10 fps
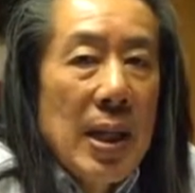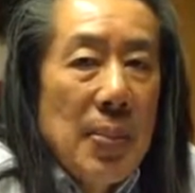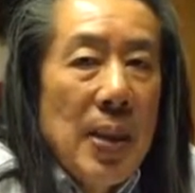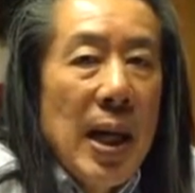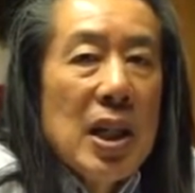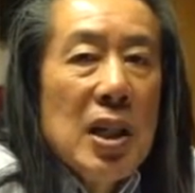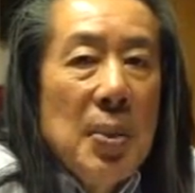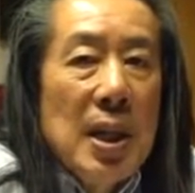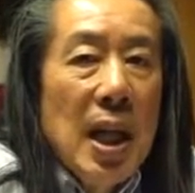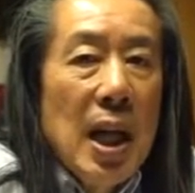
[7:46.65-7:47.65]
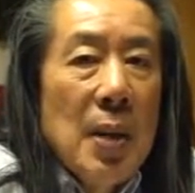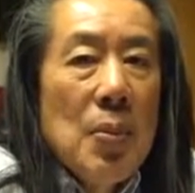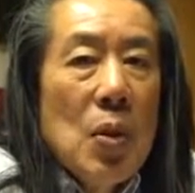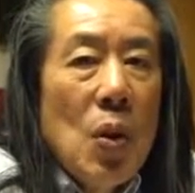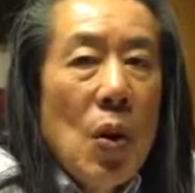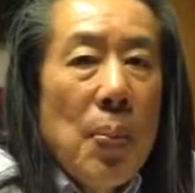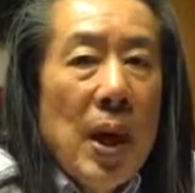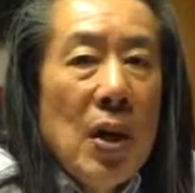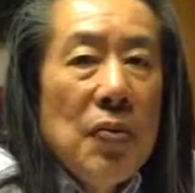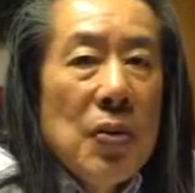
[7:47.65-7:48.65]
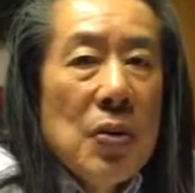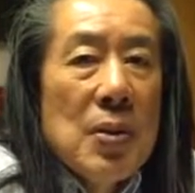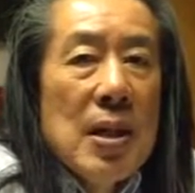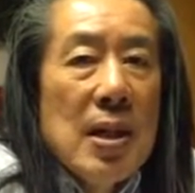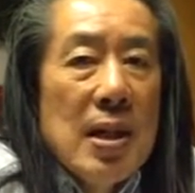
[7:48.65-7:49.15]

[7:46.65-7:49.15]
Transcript: and the party became more powerful.